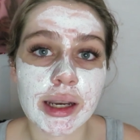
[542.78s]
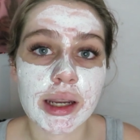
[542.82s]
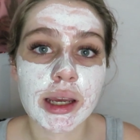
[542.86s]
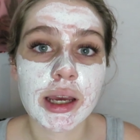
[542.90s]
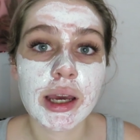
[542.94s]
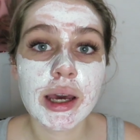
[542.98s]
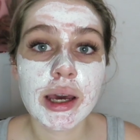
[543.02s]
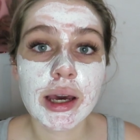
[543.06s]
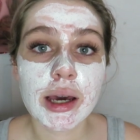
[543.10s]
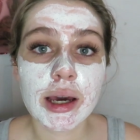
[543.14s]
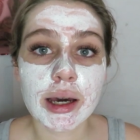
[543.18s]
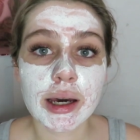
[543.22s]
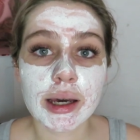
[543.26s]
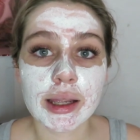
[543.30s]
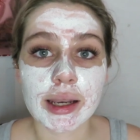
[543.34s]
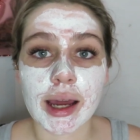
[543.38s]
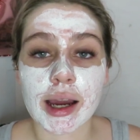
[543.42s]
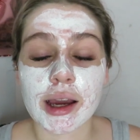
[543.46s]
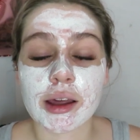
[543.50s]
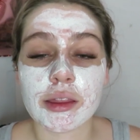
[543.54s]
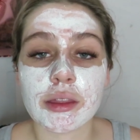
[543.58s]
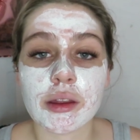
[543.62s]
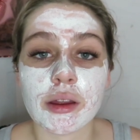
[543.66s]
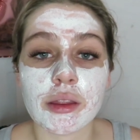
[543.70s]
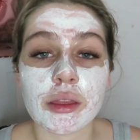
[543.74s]
and
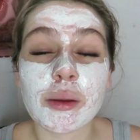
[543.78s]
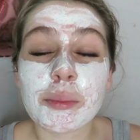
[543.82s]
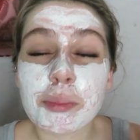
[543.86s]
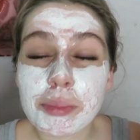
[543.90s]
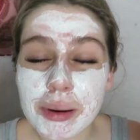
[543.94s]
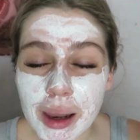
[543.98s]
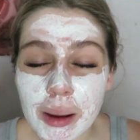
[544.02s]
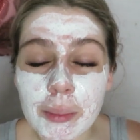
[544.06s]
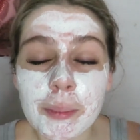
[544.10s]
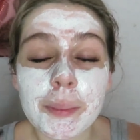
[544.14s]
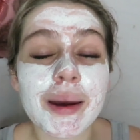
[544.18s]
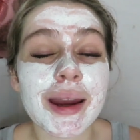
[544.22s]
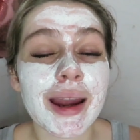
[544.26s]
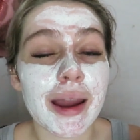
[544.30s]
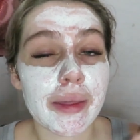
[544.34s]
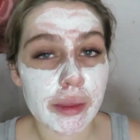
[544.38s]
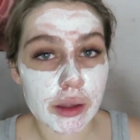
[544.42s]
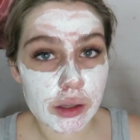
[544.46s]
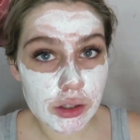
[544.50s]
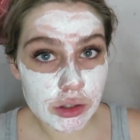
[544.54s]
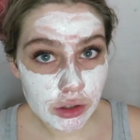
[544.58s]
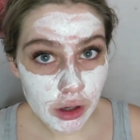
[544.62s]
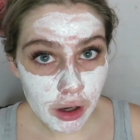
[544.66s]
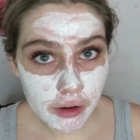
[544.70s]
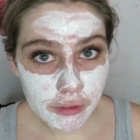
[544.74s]
like the plumping and
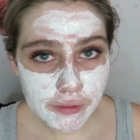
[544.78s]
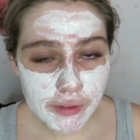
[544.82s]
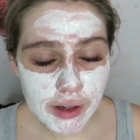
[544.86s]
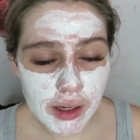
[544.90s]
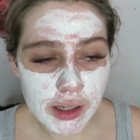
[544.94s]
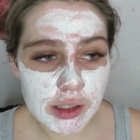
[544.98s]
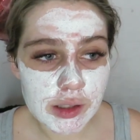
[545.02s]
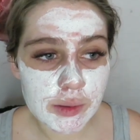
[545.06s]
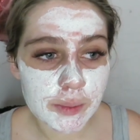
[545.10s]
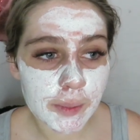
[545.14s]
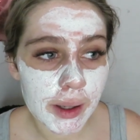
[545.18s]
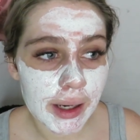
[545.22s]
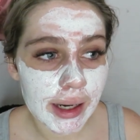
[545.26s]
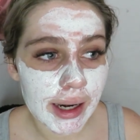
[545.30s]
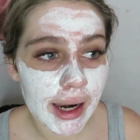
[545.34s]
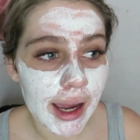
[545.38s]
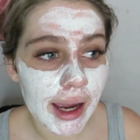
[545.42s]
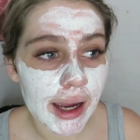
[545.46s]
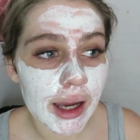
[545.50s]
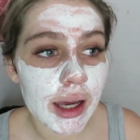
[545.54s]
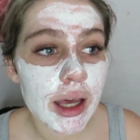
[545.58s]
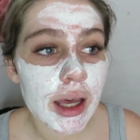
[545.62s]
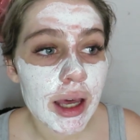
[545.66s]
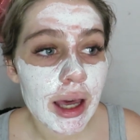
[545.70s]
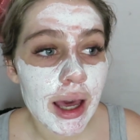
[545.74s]
the softness, but
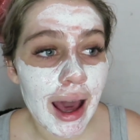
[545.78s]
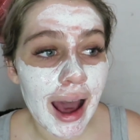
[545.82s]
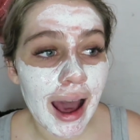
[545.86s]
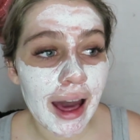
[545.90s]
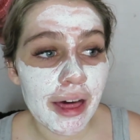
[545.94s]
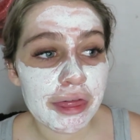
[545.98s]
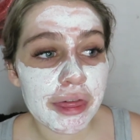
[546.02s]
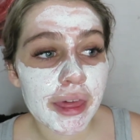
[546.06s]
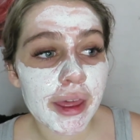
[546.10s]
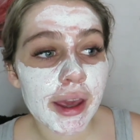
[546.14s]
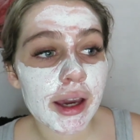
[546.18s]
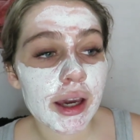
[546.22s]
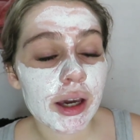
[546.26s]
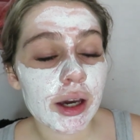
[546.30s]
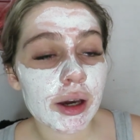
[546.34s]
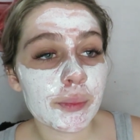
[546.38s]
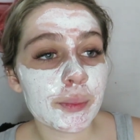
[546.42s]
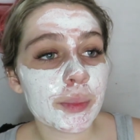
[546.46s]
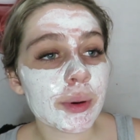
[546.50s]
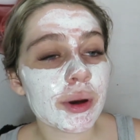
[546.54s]
like I think,